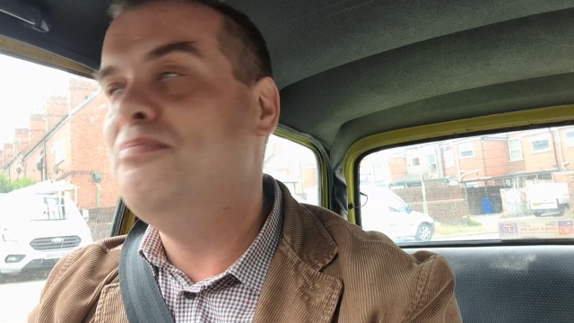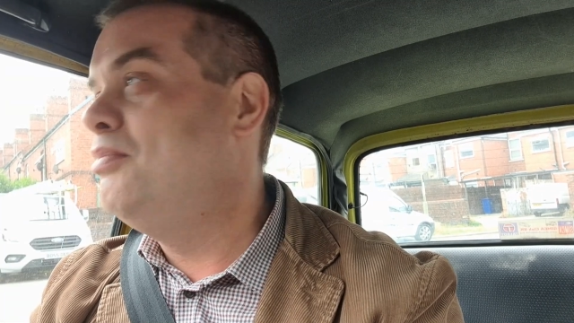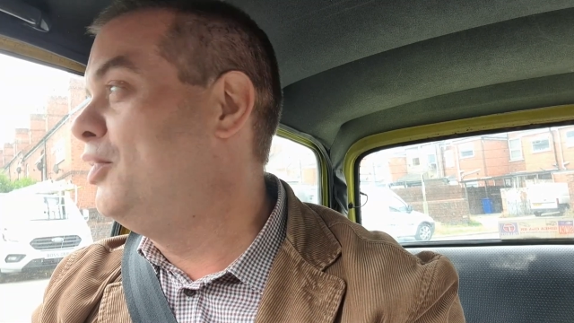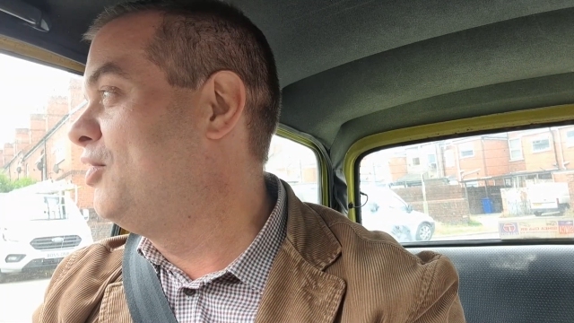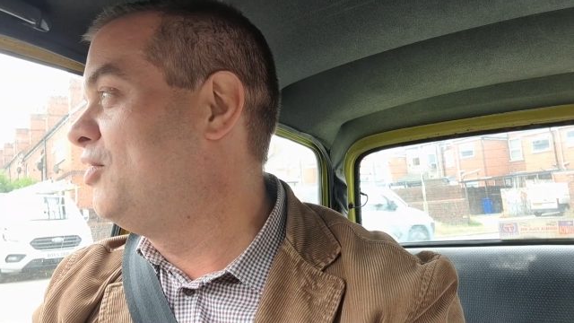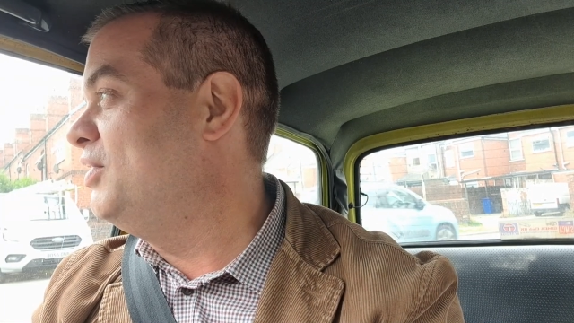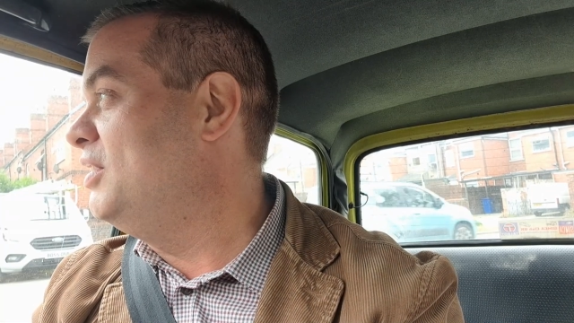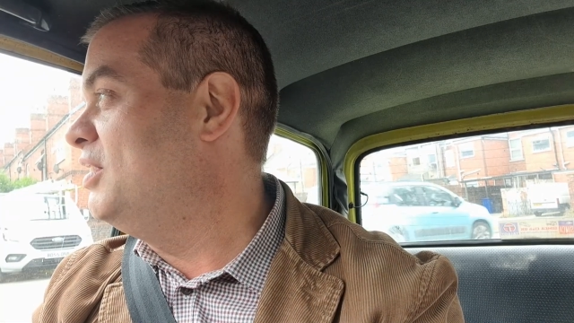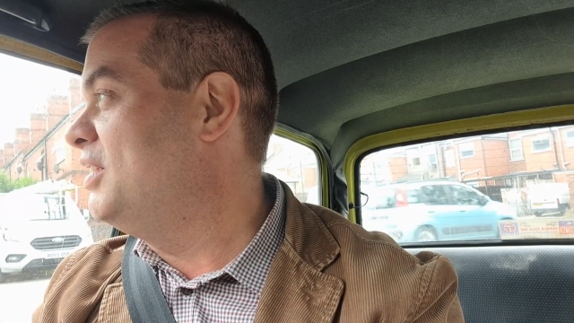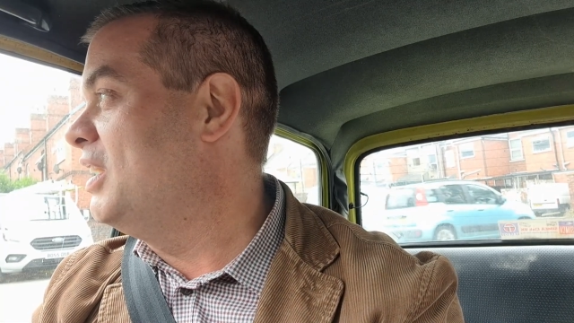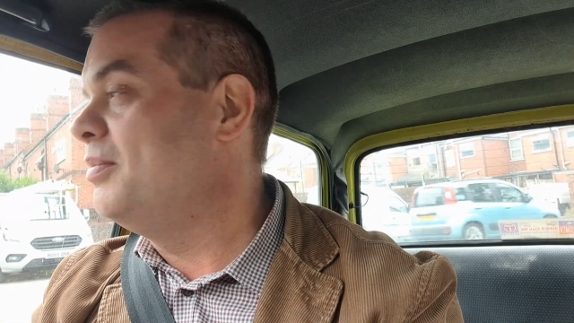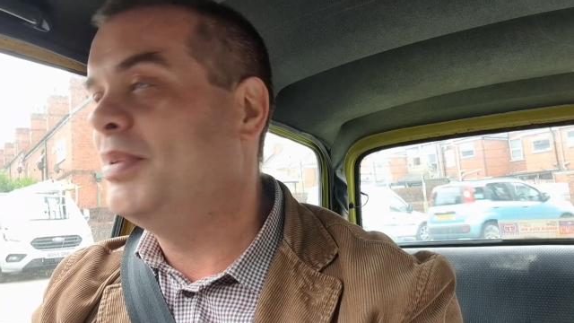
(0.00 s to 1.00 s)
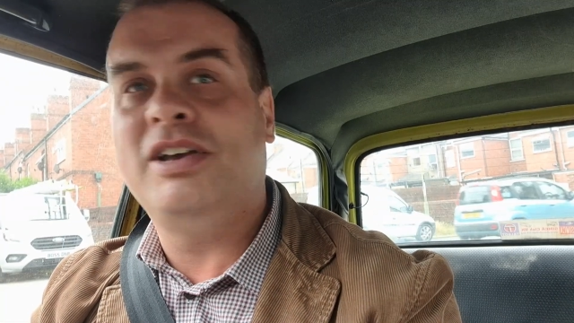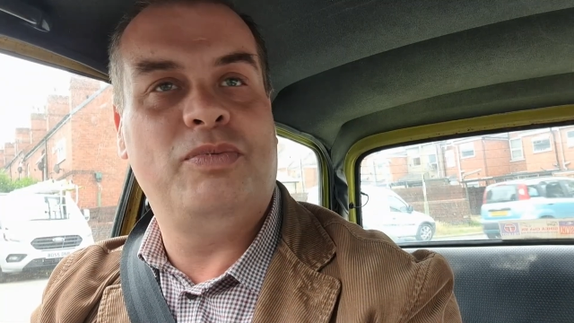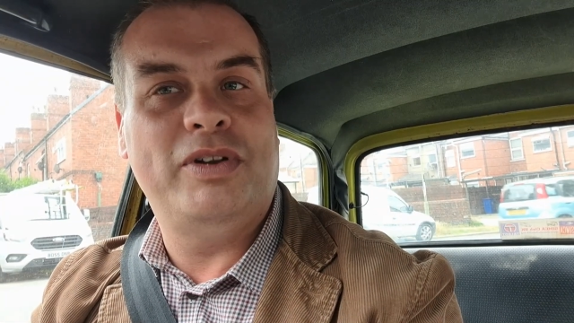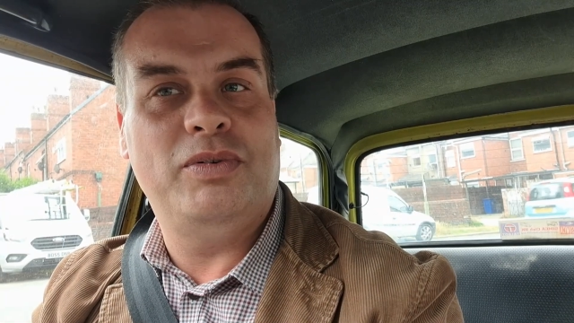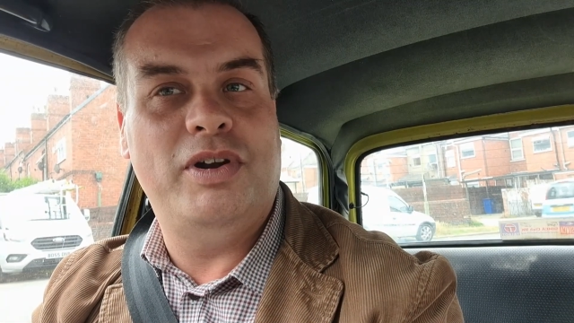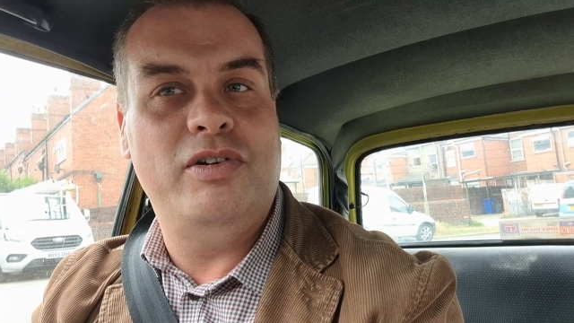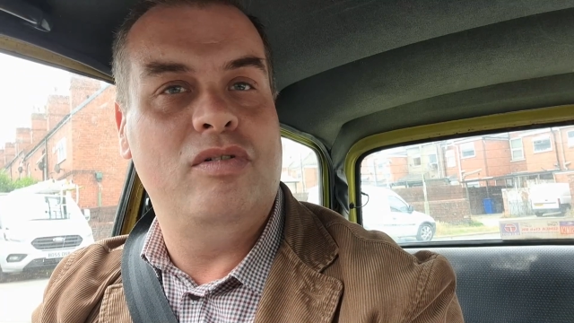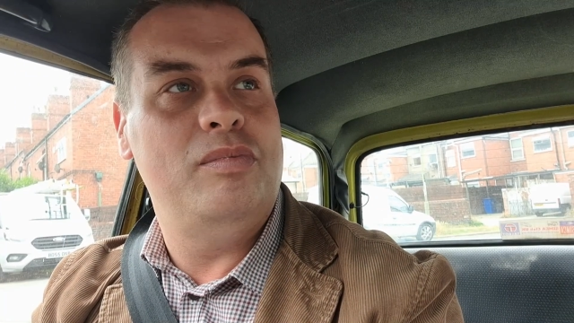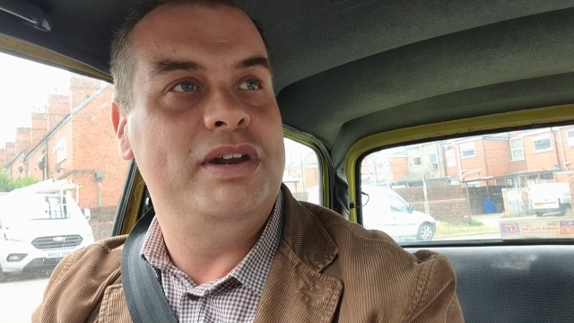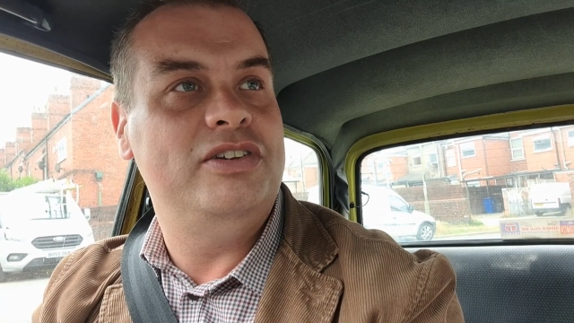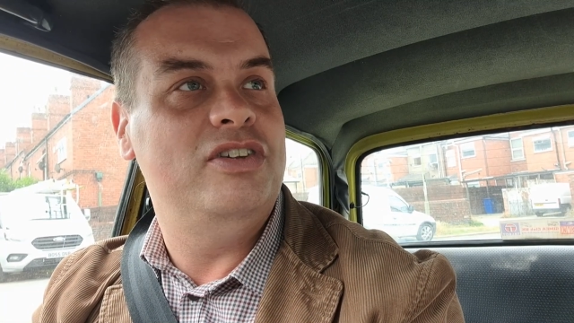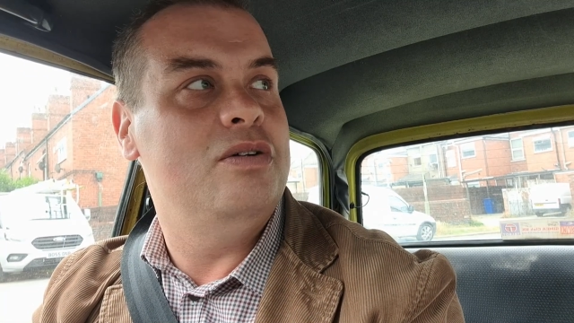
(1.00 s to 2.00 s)
and modestly today, because that's what I
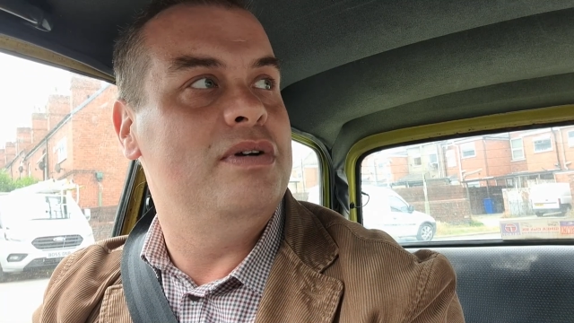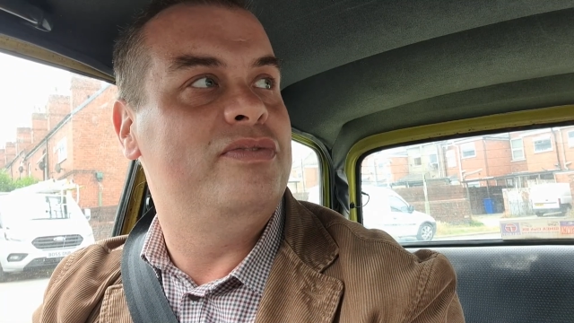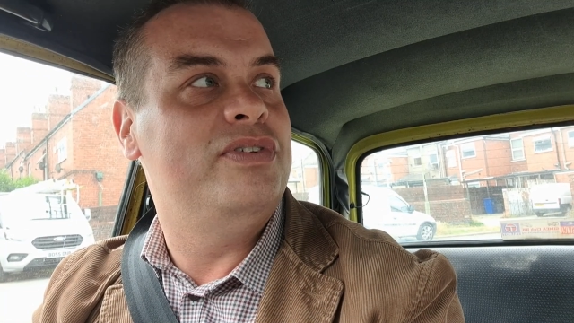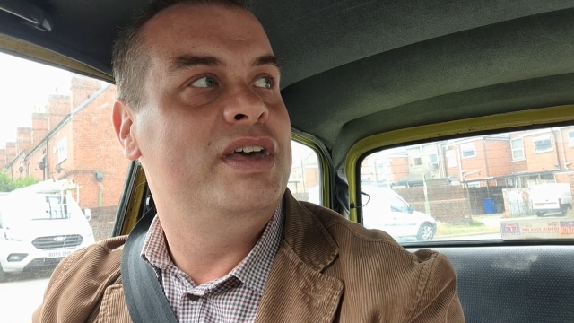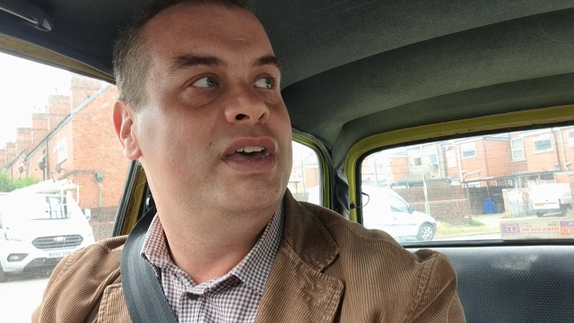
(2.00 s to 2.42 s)
normally do with